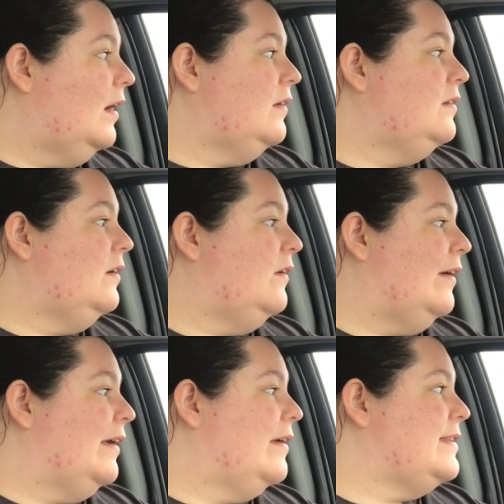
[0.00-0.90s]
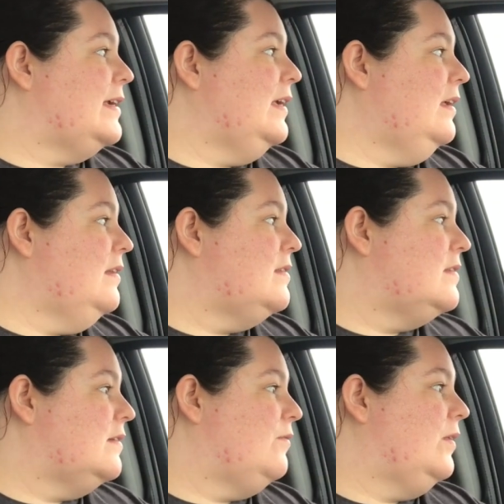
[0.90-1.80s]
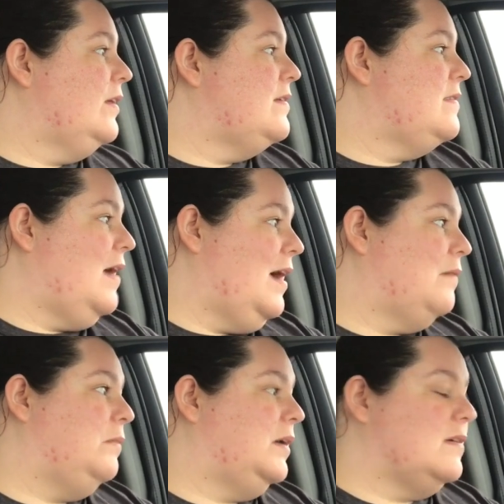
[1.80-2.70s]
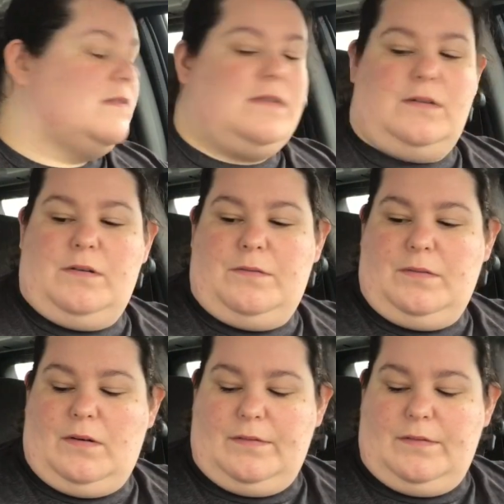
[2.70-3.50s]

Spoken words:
don't know, I think it's really sad because, you know,